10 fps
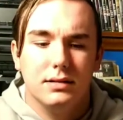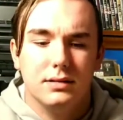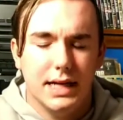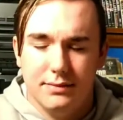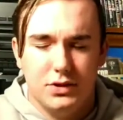
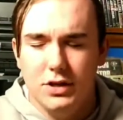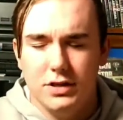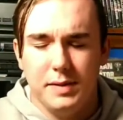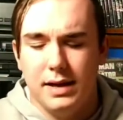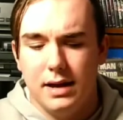excuse
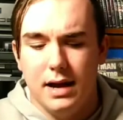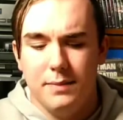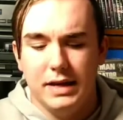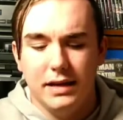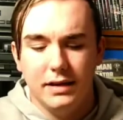me.
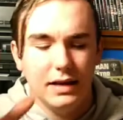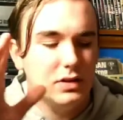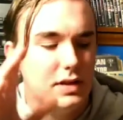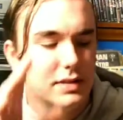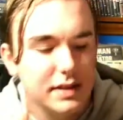And
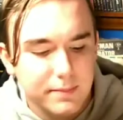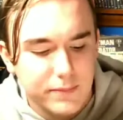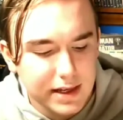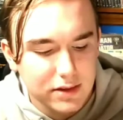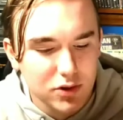it doesn't.
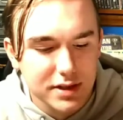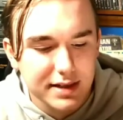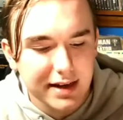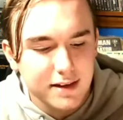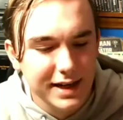It uses
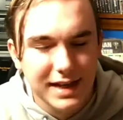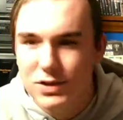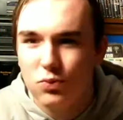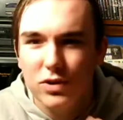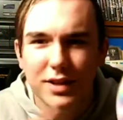like
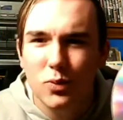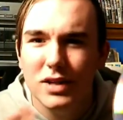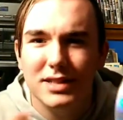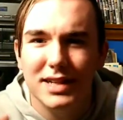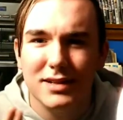it's really
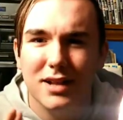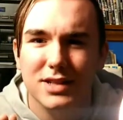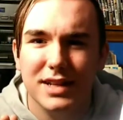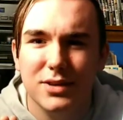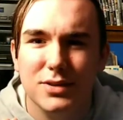weird the
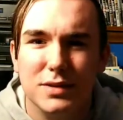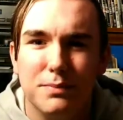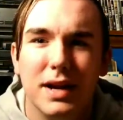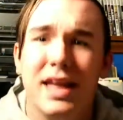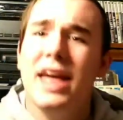technology that it uses.
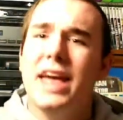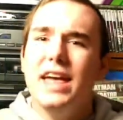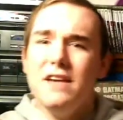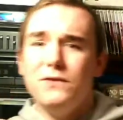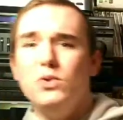But
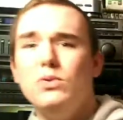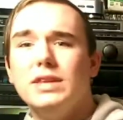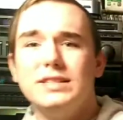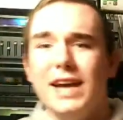if you, let's say